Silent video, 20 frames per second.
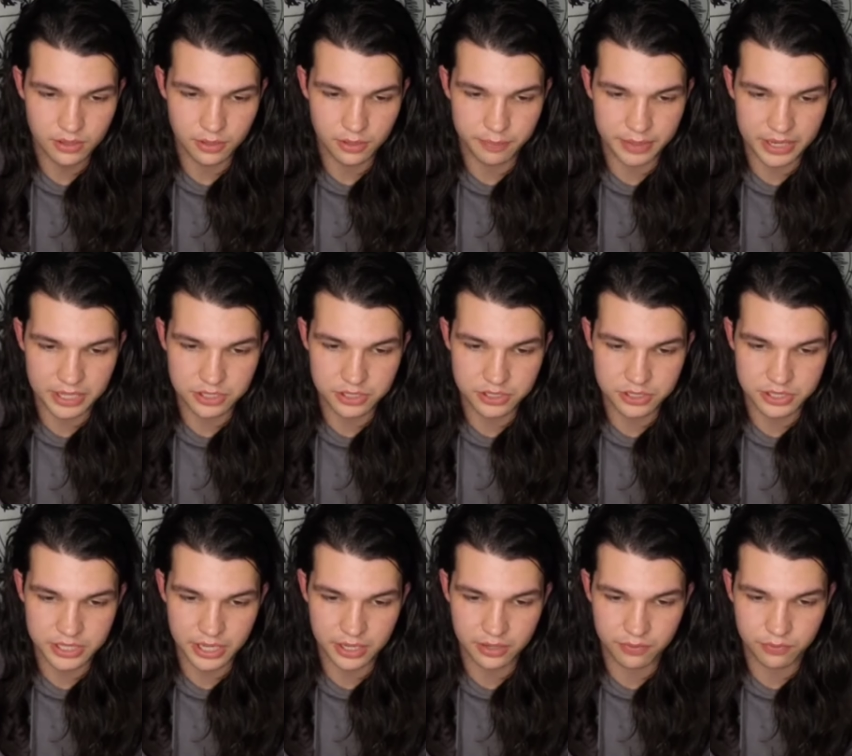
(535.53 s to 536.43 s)
The
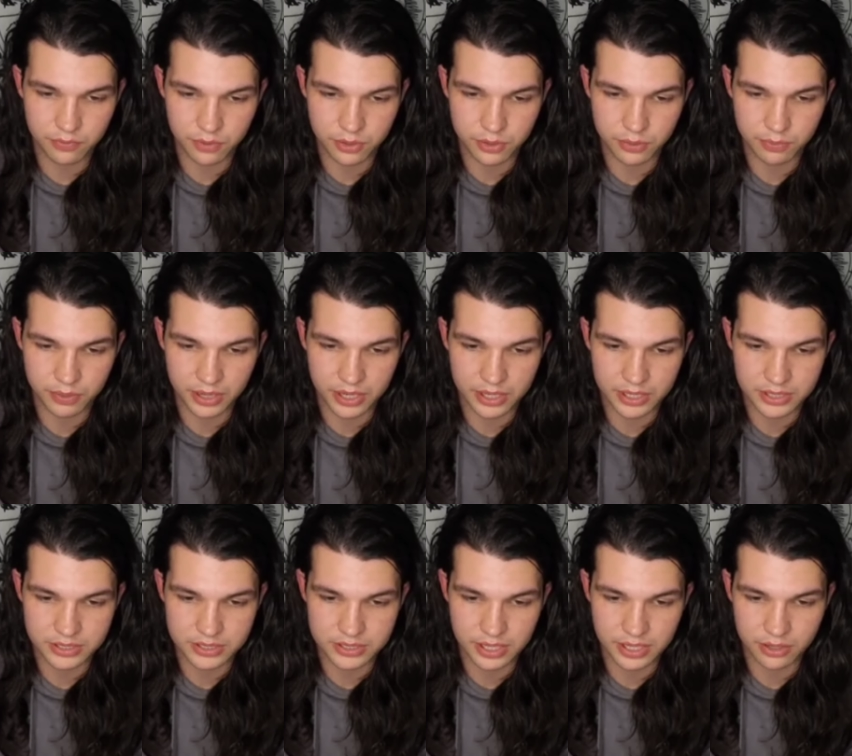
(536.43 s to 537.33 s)
patients can't afford the
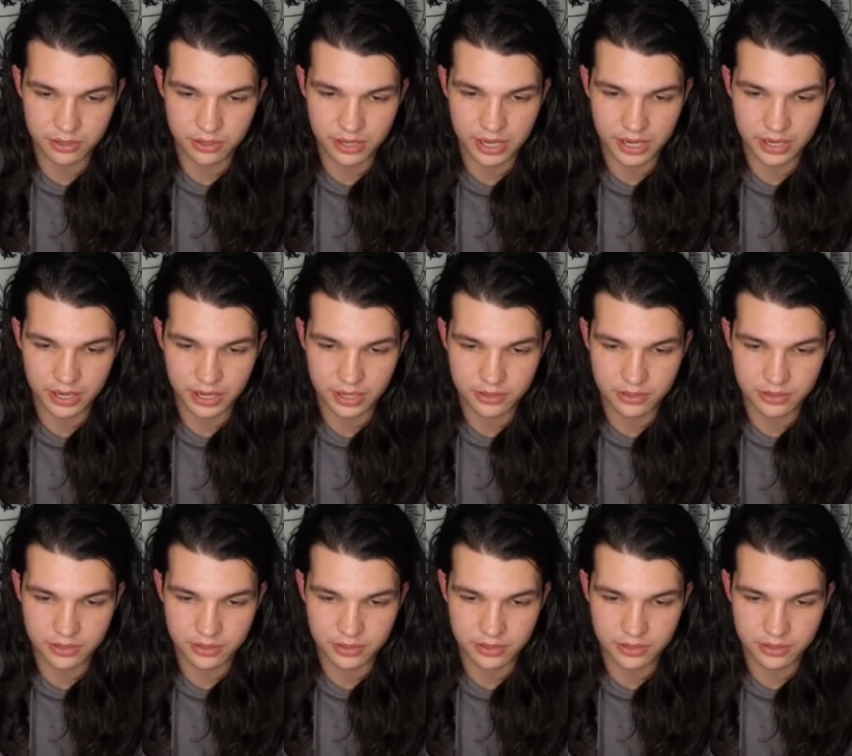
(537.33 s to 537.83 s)
products that are not